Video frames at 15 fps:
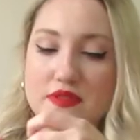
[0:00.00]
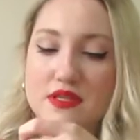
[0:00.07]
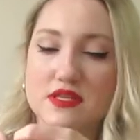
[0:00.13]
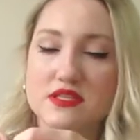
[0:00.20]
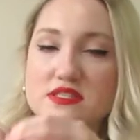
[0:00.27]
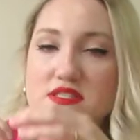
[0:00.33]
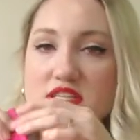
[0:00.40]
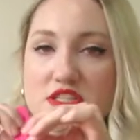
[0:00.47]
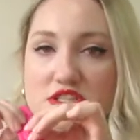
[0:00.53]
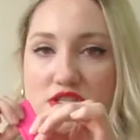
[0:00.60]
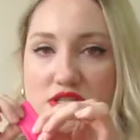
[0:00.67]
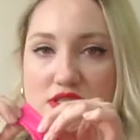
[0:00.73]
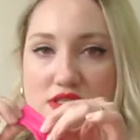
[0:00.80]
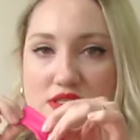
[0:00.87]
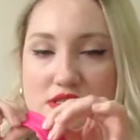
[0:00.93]

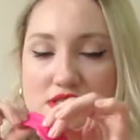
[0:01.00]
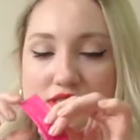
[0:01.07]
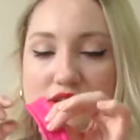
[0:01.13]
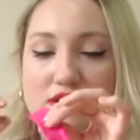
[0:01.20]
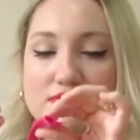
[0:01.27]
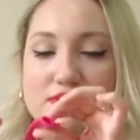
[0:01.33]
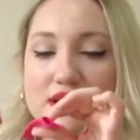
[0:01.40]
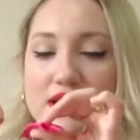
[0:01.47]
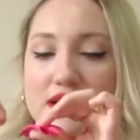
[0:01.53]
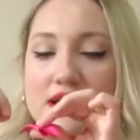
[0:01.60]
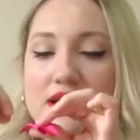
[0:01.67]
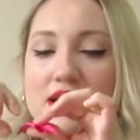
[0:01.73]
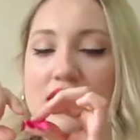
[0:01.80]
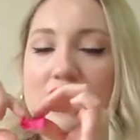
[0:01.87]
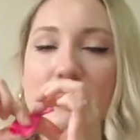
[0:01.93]
stitches itself. Like
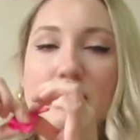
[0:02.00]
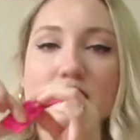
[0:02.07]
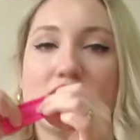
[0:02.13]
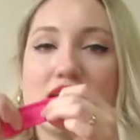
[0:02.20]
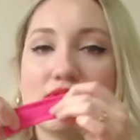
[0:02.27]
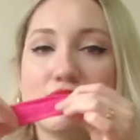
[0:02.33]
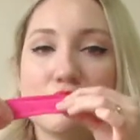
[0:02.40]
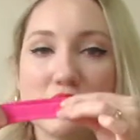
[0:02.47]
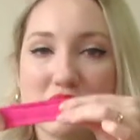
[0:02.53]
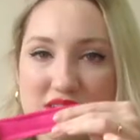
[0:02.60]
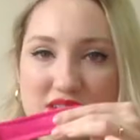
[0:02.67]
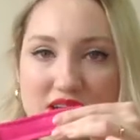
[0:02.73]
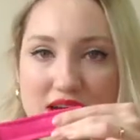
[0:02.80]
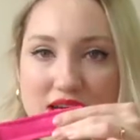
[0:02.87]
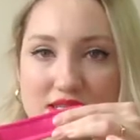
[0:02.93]
I only have one
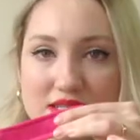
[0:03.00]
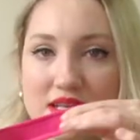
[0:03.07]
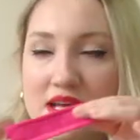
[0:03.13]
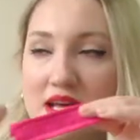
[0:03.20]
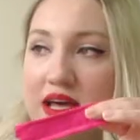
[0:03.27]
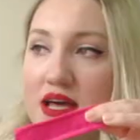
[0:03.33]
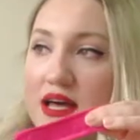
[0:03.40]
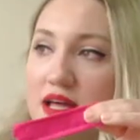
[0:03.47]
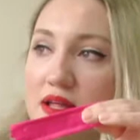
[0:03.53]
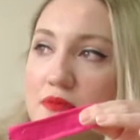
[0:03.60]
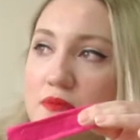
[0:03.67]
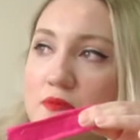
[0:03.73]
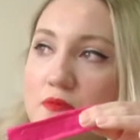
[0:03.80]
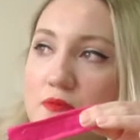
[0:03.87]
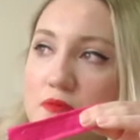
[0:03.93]
size and
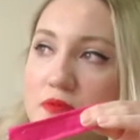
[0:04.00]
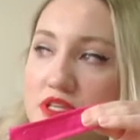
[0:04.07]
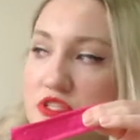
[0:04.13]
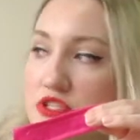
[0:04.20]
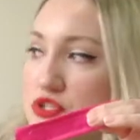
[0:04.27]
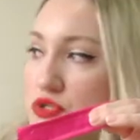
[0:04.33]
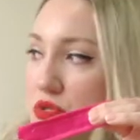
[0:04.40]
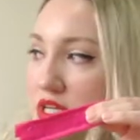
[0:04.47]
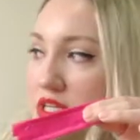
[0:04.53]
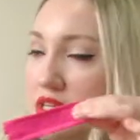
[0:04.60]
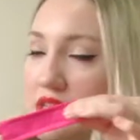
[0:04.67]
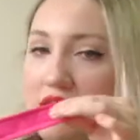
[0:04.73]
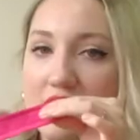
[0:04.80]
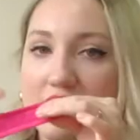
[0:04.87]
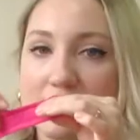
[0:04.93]
the straight
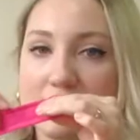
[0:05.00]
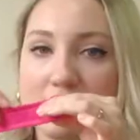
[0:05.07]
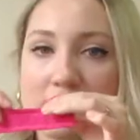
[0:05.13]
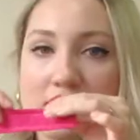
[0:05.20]
line.